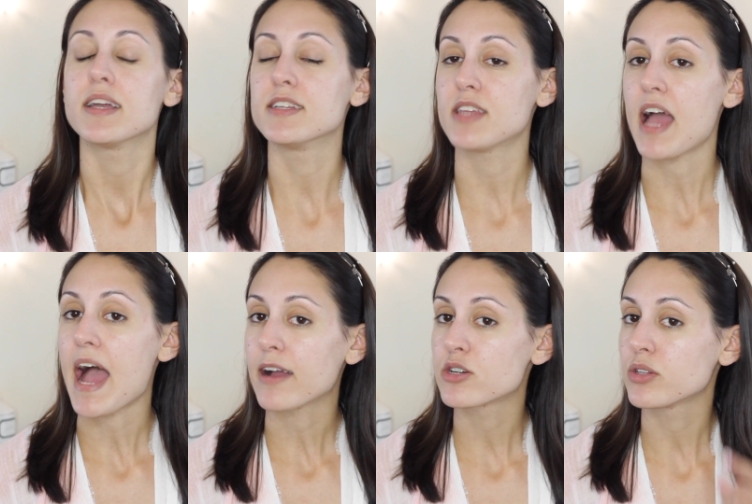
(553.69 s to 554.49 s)
is to
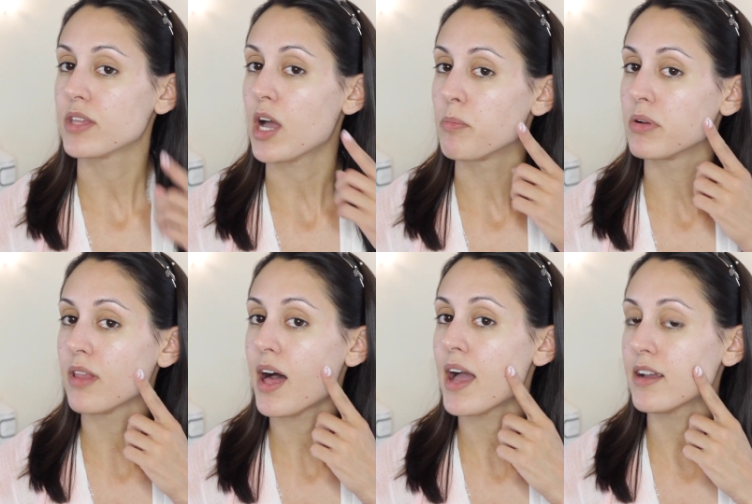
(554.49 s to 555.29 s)
actually
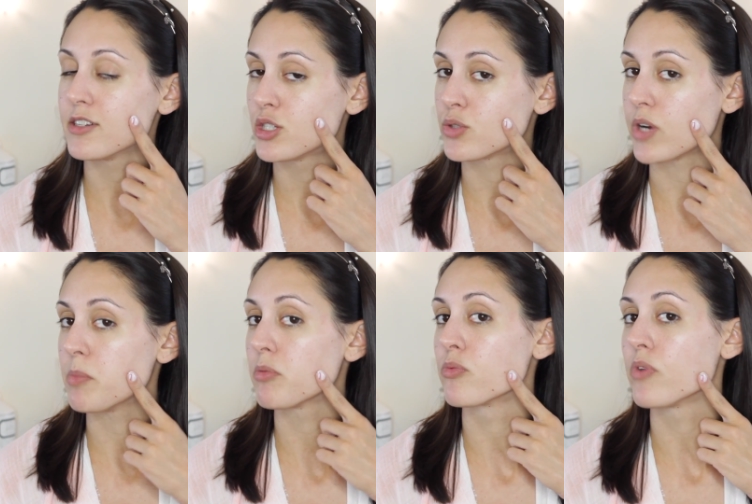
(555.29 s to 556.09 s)
apply a
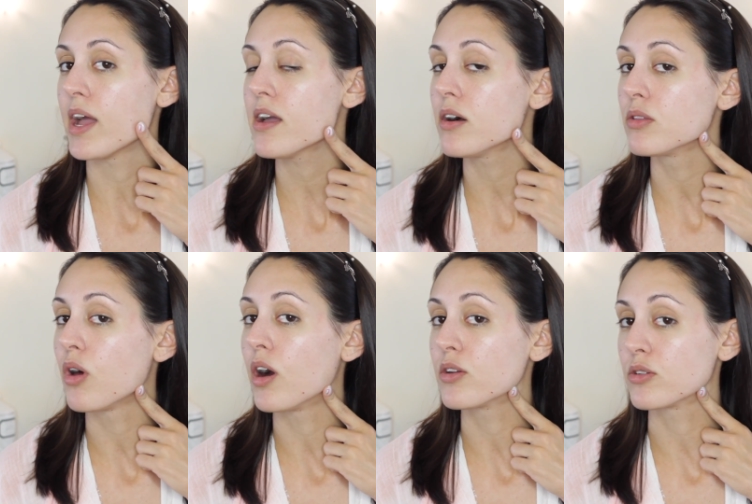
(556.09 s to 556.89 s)
stripe right
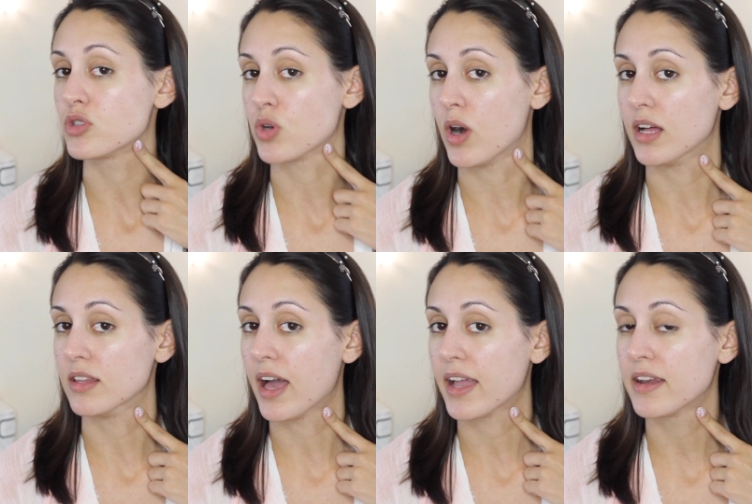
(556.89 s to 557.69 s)
along your
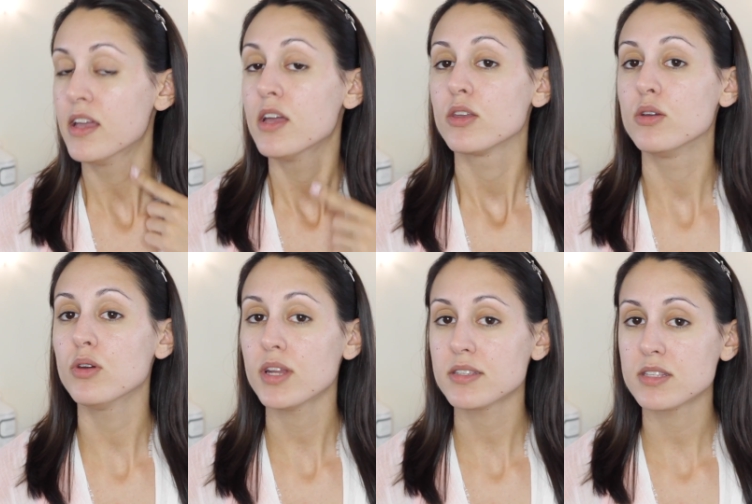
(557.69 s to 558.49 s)
jawline. You
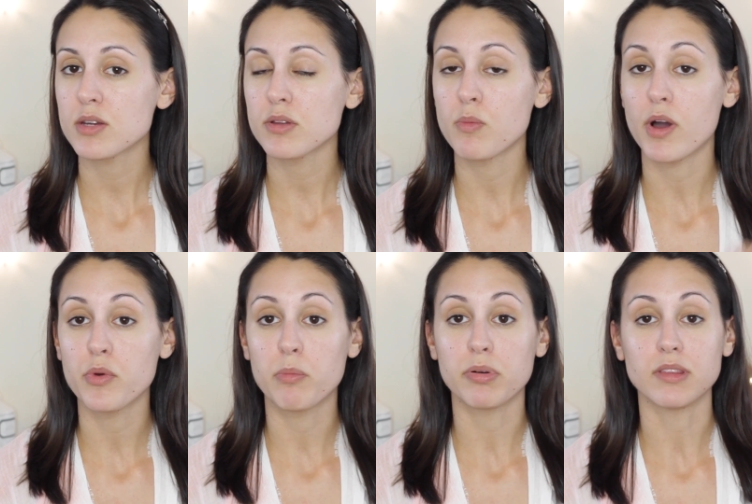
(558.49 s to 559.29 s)
don't necessarily want
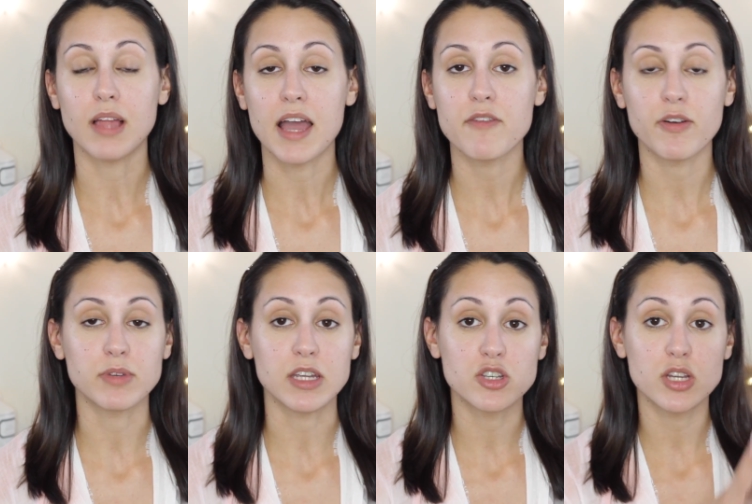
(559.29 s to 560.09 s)
to apply
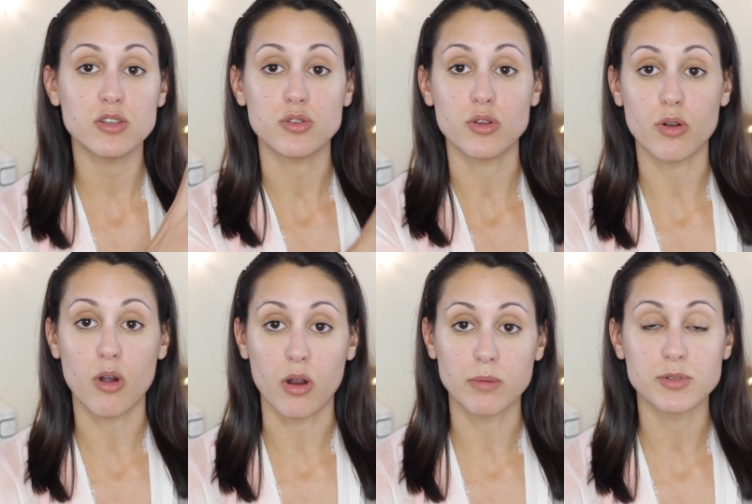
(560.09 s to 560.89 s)
foundation to your
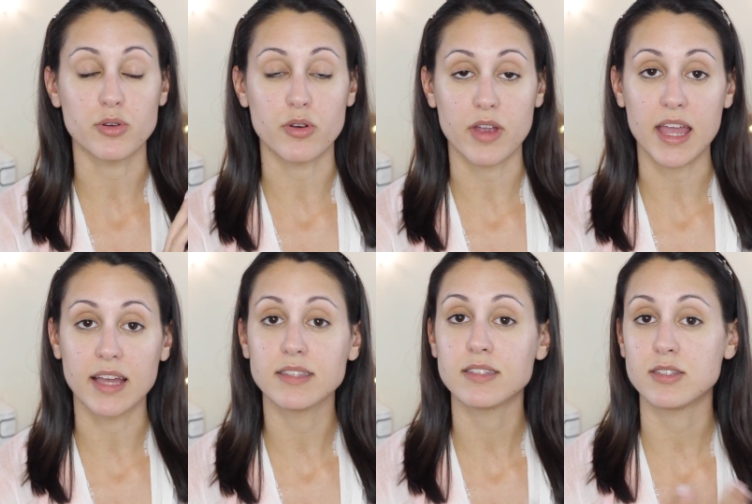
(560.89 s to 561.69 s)
arms or your
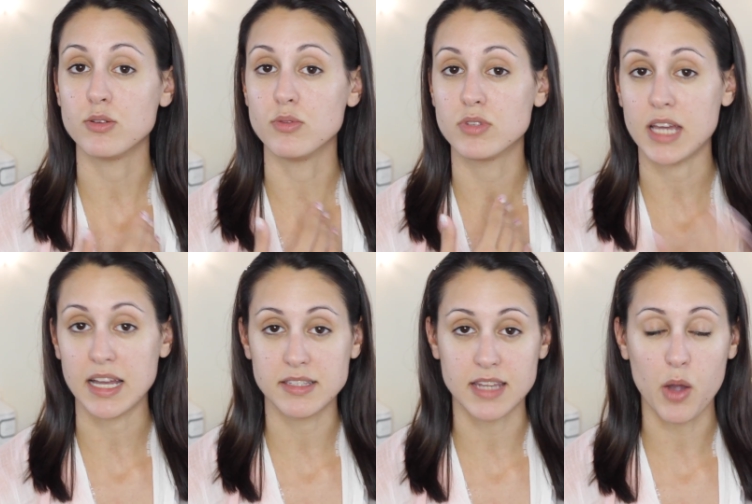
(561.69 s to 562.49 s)
hands to
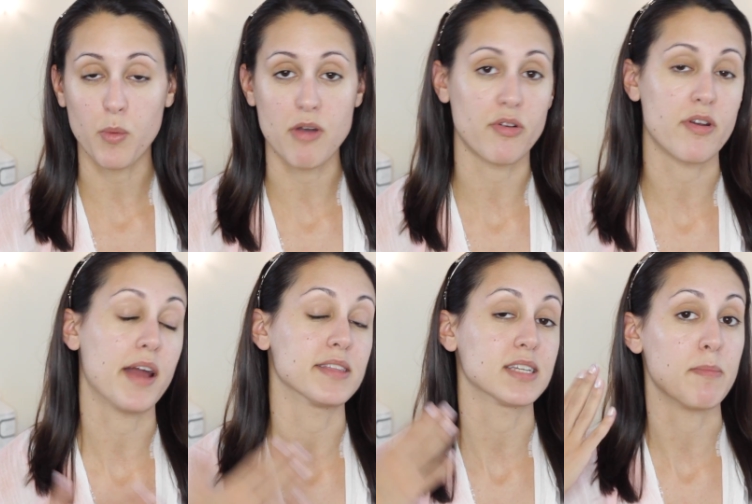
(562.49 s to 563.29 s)
test out whether or
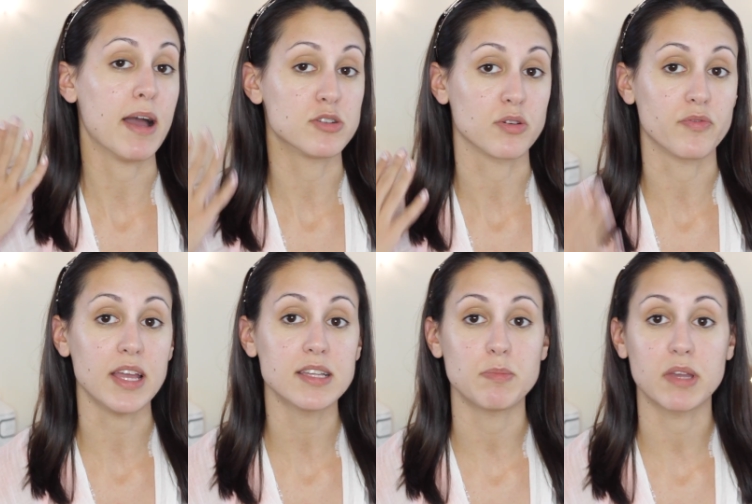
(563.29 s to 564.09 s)
not it's gonna match your
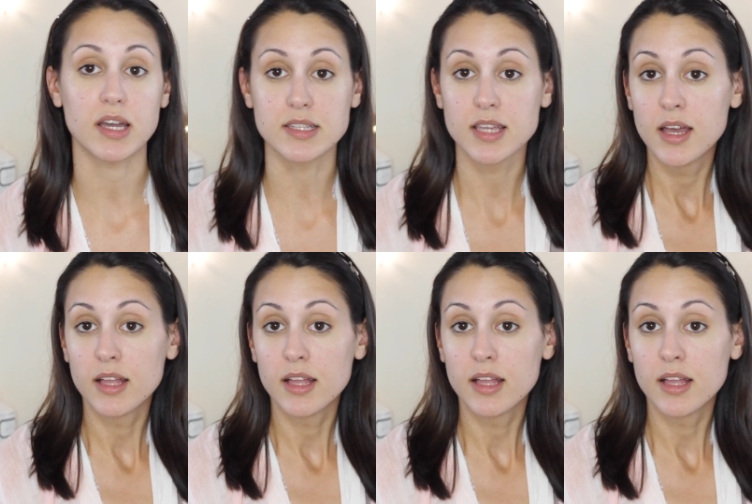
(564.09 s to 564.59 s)
face, because